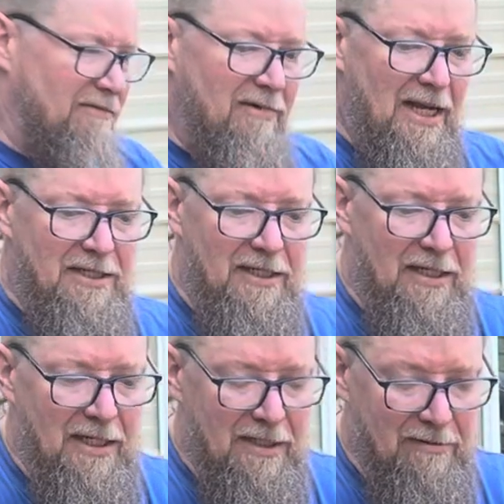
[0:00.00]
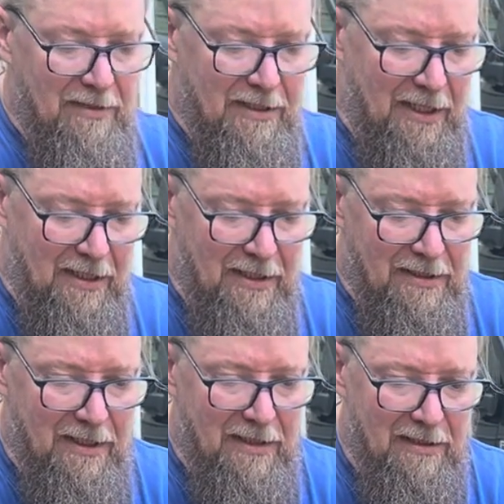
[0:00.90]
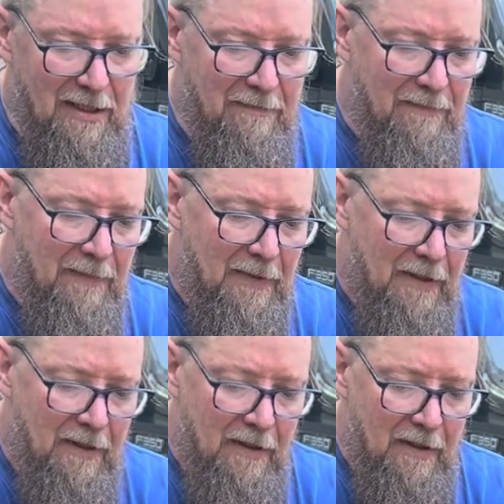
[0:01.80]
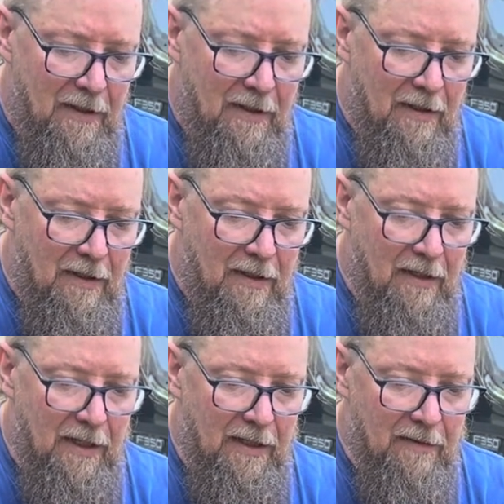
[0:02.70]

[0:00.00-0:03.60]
ratchet again so we can tighten these things up. All right.